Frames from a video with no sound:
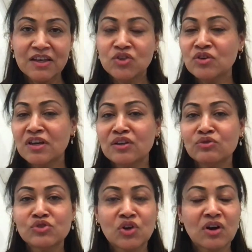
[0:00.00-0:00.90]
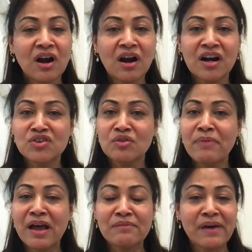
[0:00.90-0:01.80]
You can lose your car, your
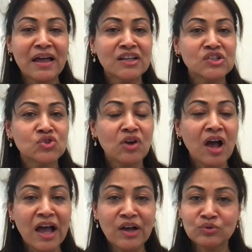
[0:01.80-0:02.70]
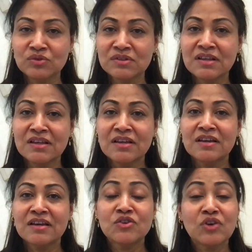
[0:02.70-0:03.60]
bank balance, your house,
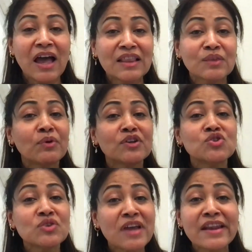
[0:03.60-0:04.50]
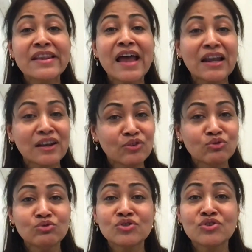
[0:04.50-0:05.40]
your health, but you cannot
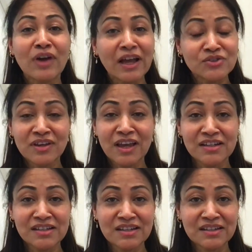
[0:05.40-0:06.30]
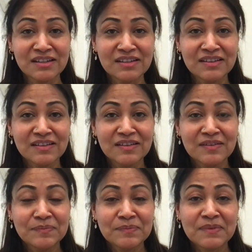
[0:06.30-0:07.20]
lose your education.
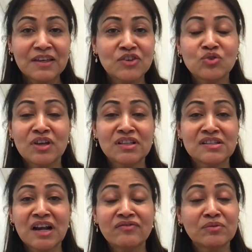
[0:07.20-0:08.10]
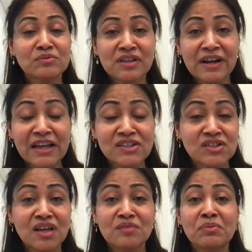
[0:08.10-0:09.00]
You can start from
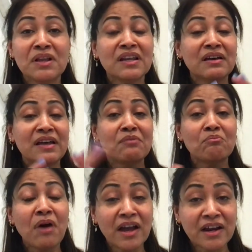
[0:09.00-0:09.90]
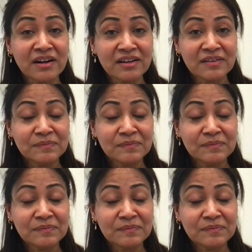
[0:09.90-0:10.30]
scratch and build an empire,